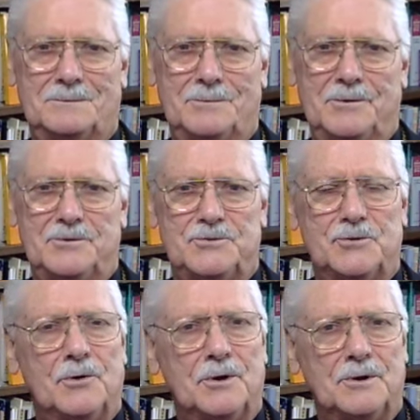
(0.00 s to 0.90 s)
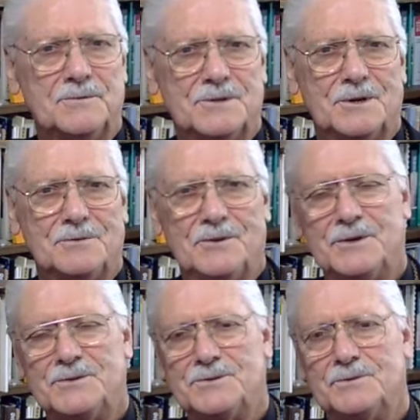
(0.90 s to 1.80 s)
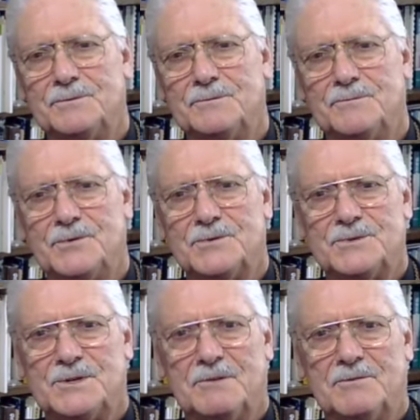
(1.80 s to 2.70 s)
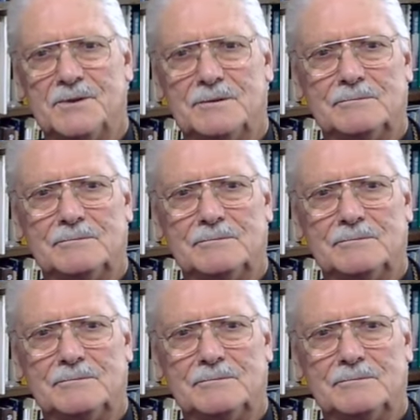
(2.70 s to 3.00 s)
with the joy of salvation. Verse 7.